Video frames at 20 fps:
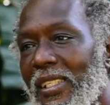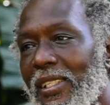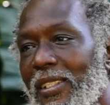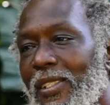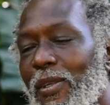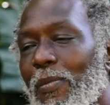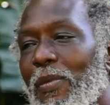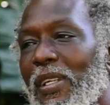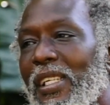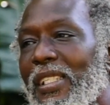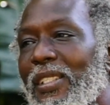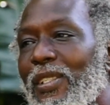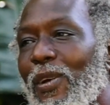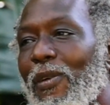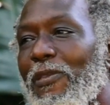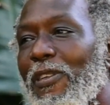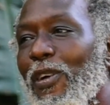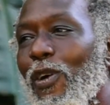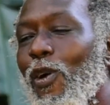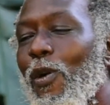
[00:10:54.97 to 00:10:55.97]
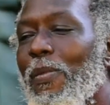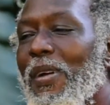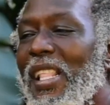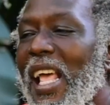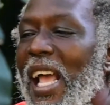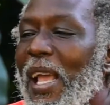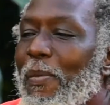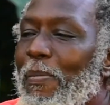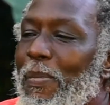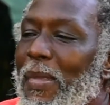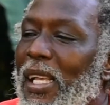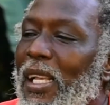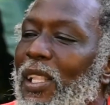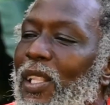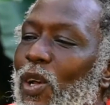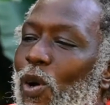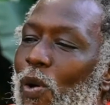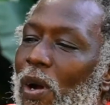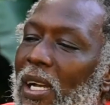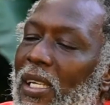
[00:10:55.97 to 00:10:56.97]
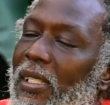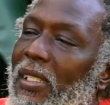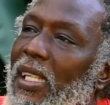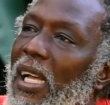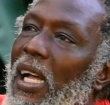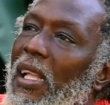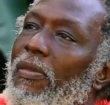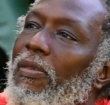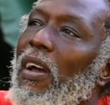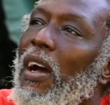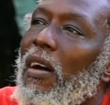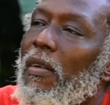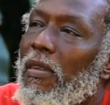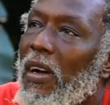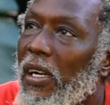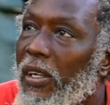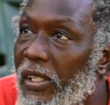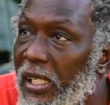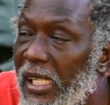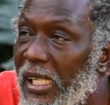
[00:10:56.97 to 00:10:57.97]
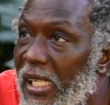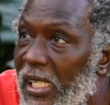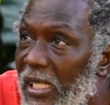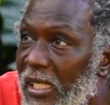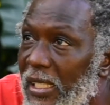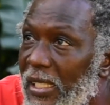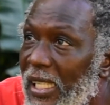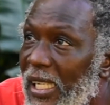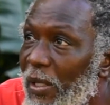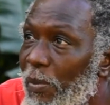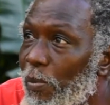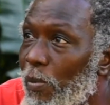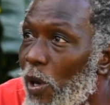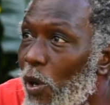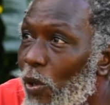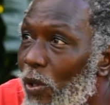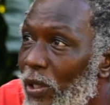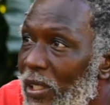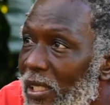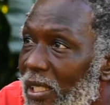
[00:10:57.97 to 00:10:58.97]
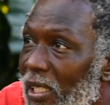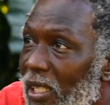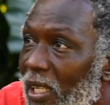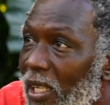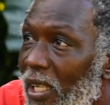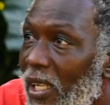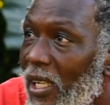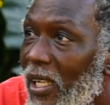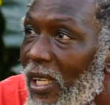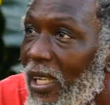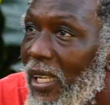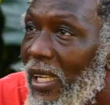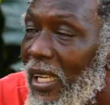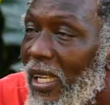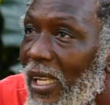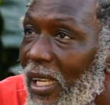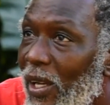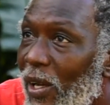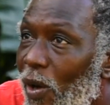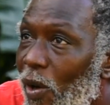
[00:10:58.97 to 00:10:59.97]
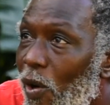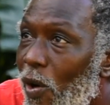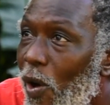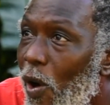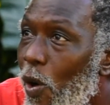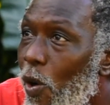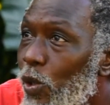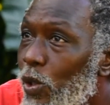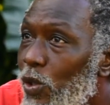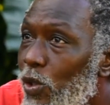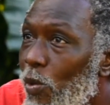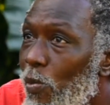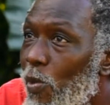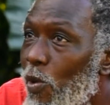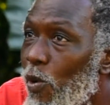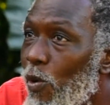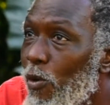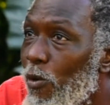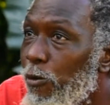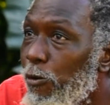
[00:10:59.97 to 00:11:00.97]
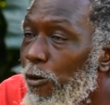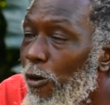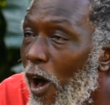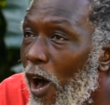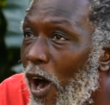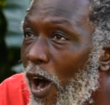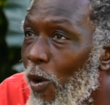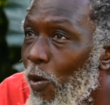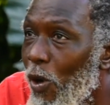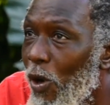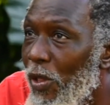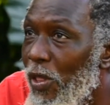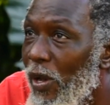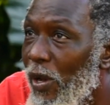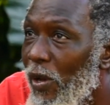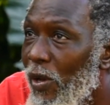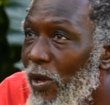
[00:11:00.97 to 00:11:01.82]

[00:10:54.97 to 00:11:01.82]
So if you come in and niggle now and start to have a reasoning about how to move forward,